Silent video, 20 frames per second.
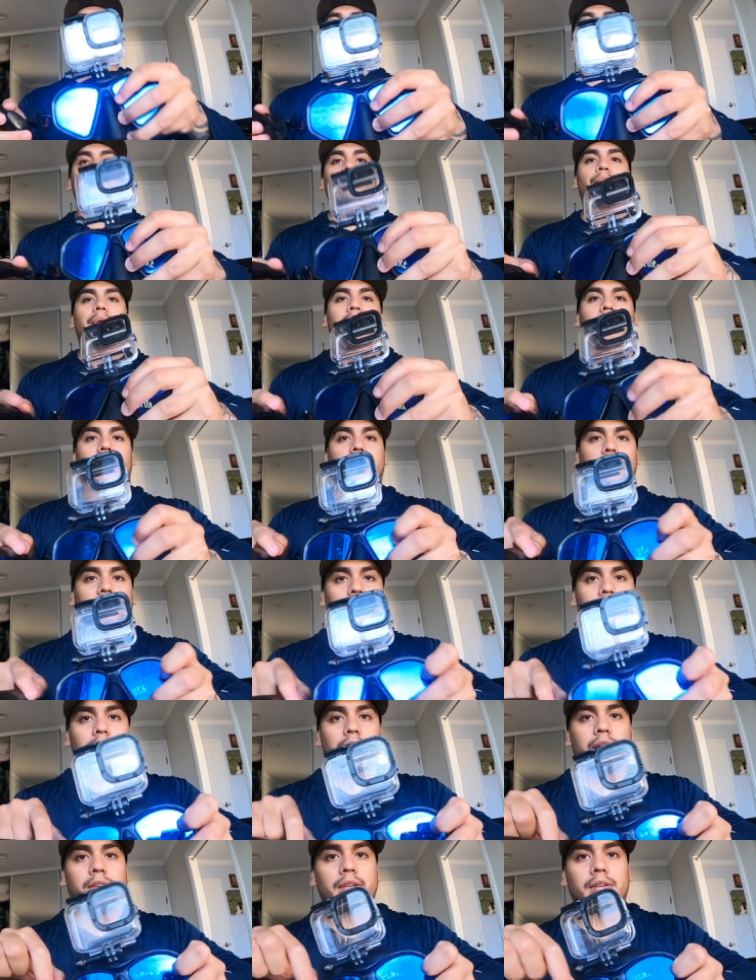So mask.
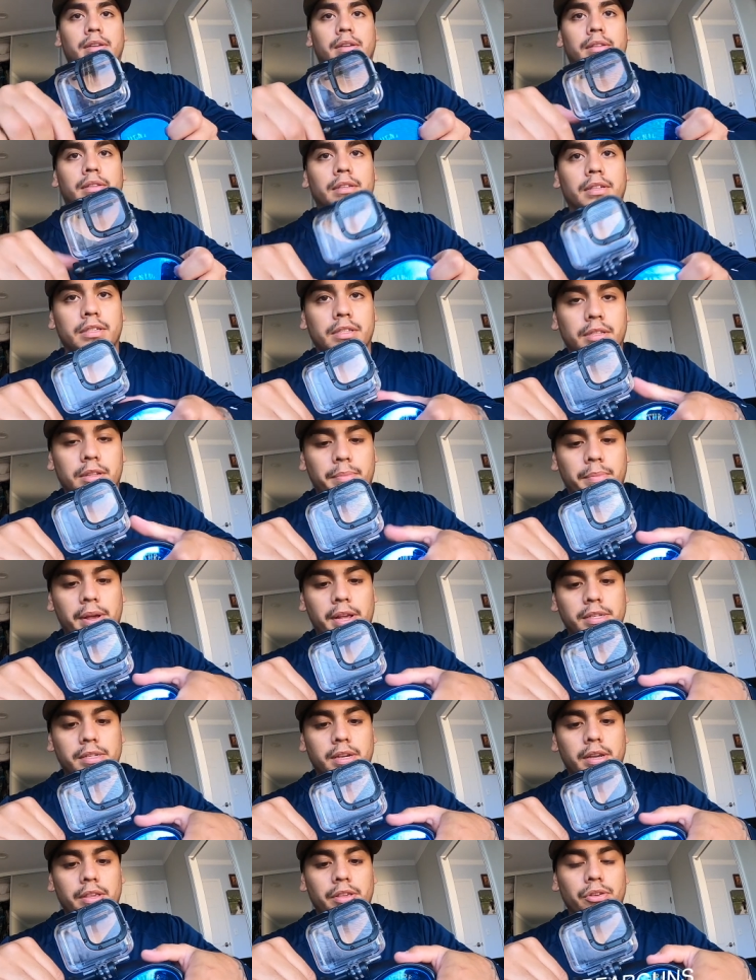This is the
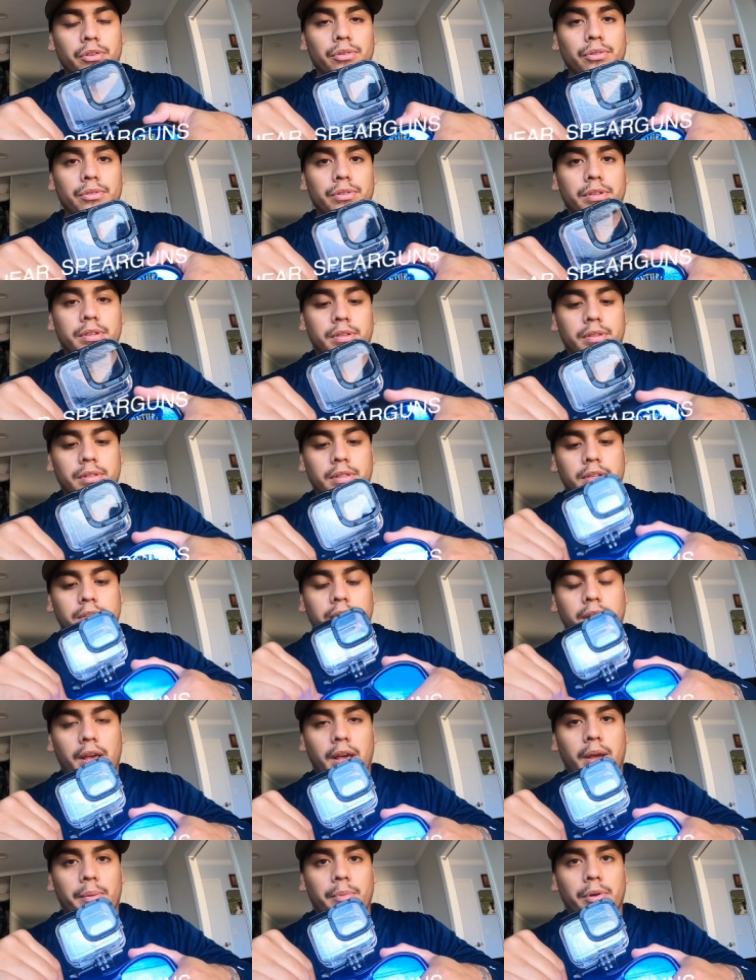mask I use. It's
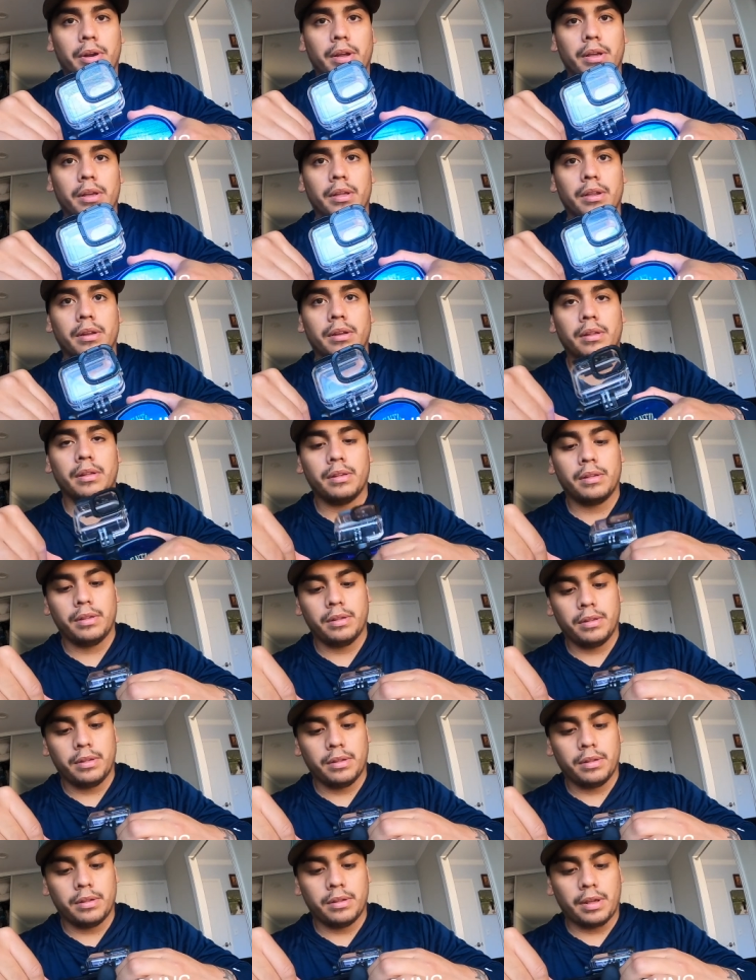the Hammerhead
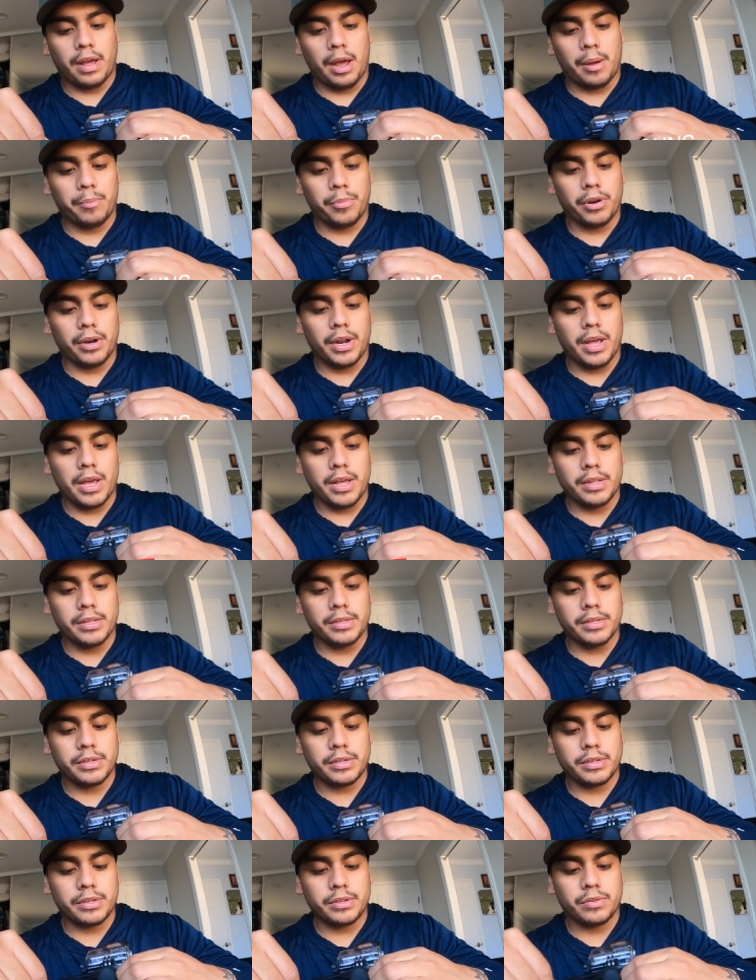Amber
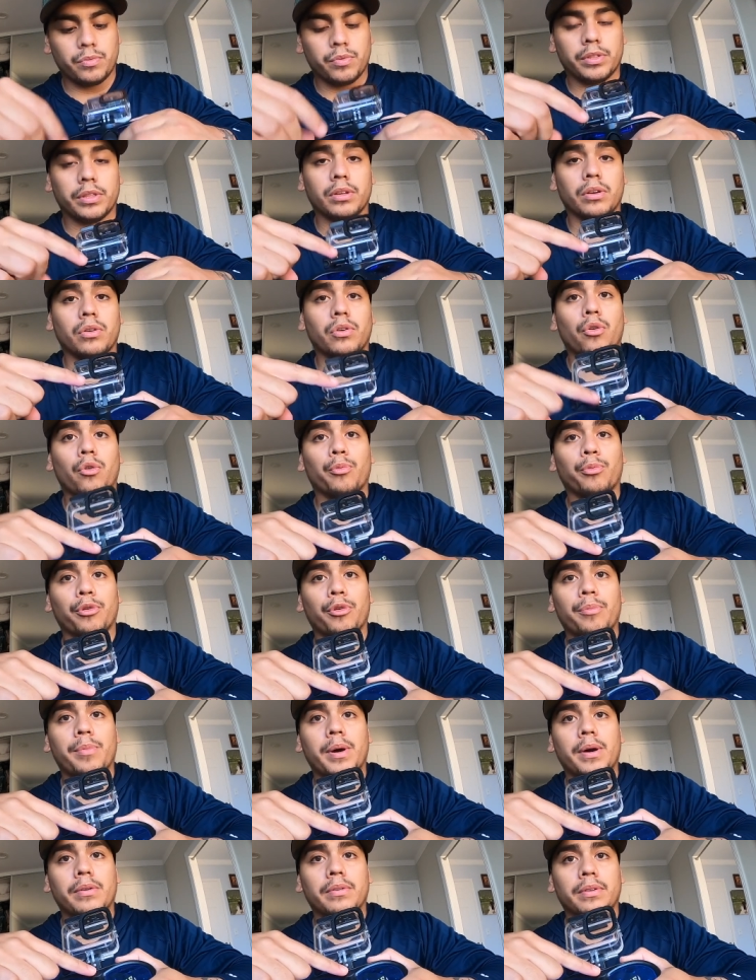lens with the
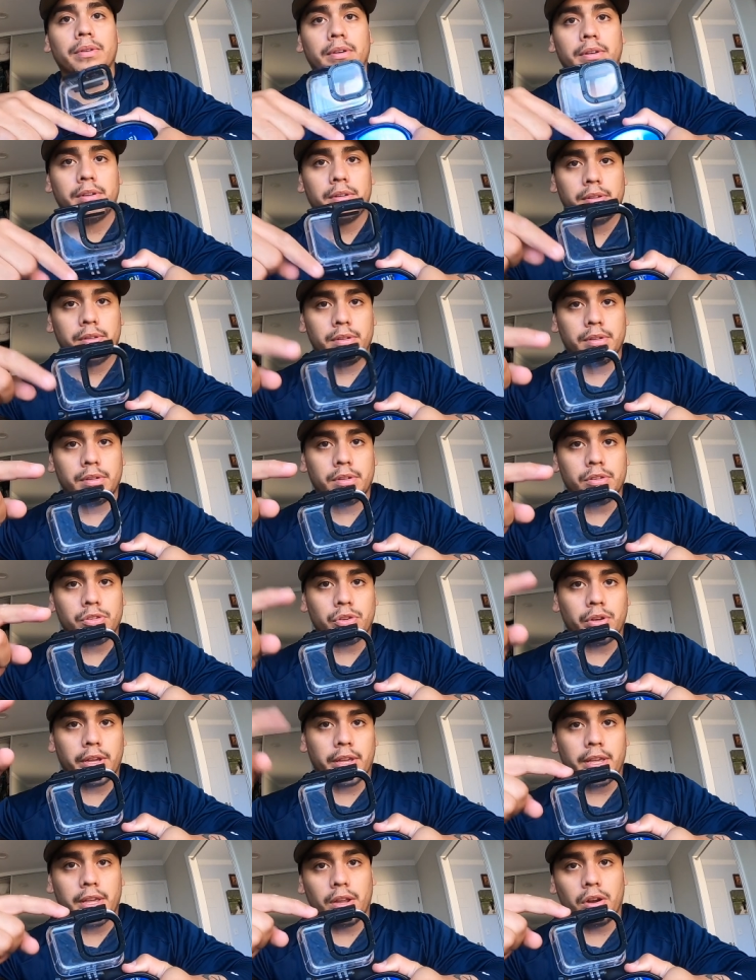GoPro mount.
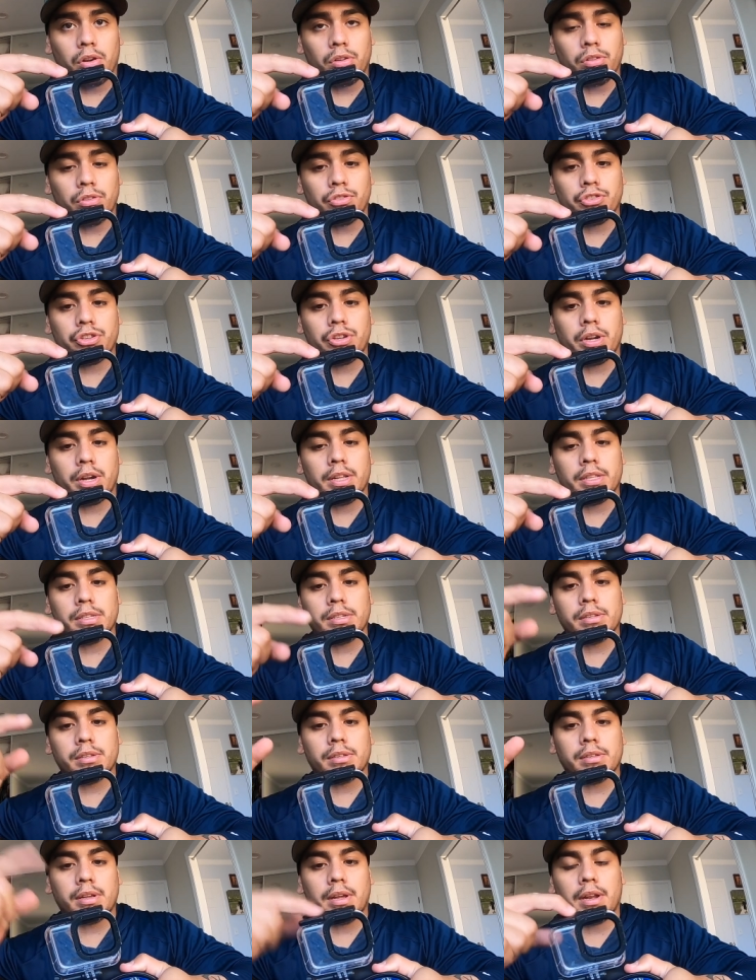So I can get all those
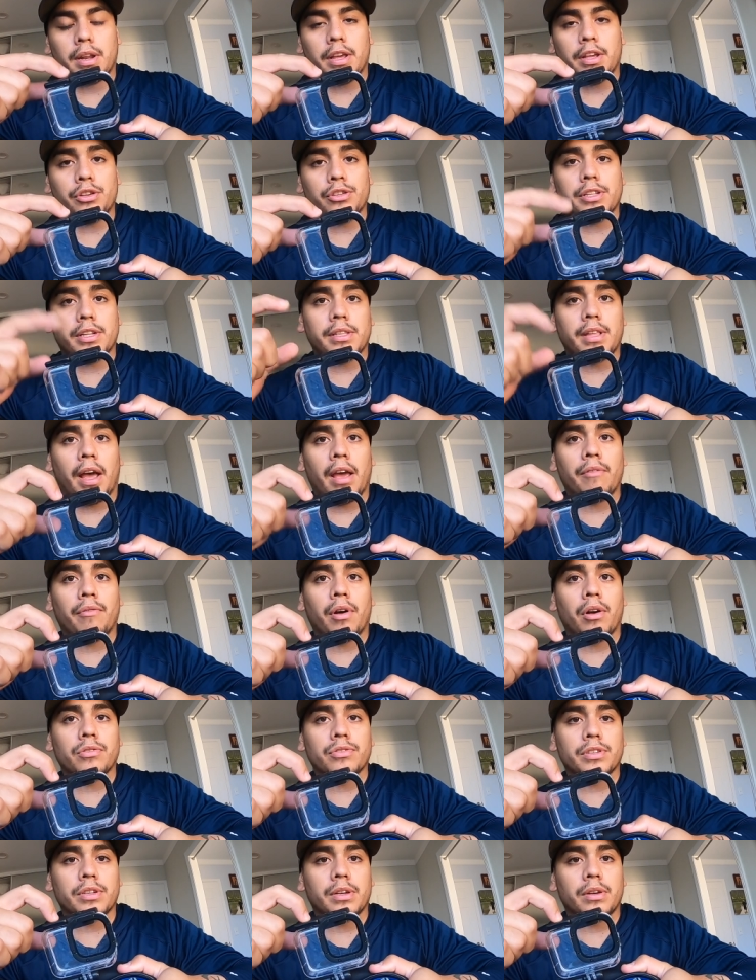shots. And I use the dive
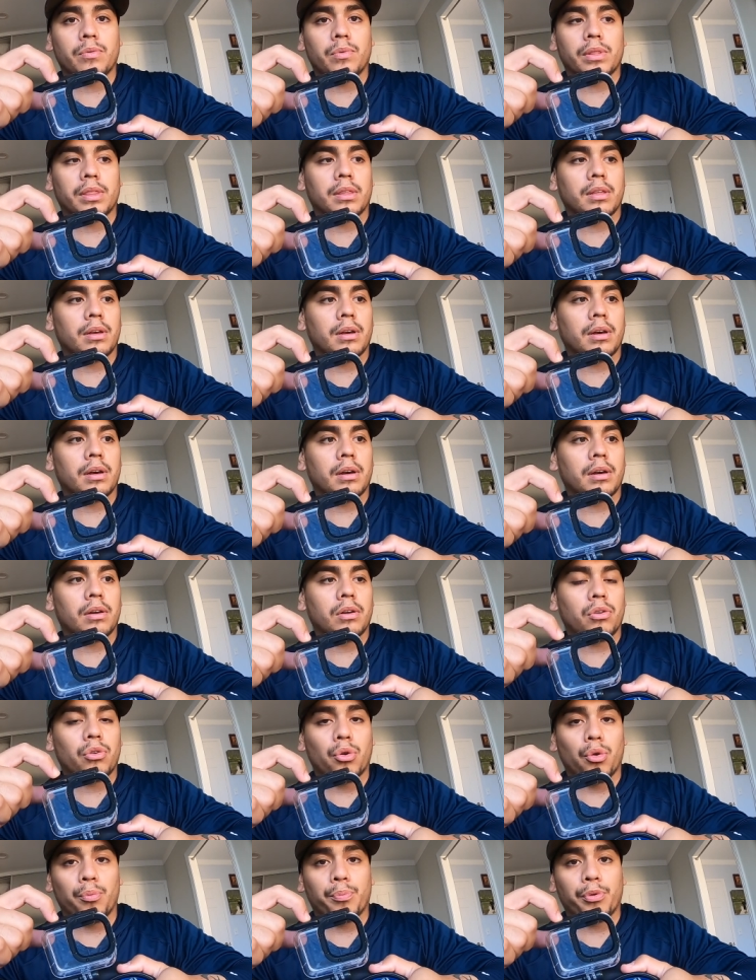housing with the
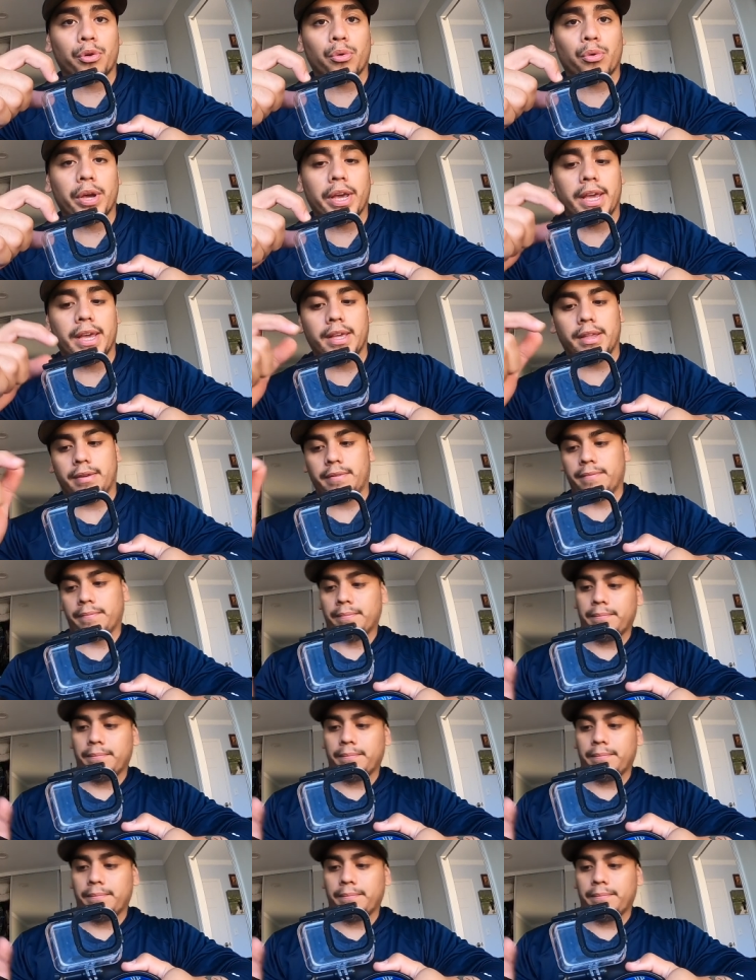GoPro 8.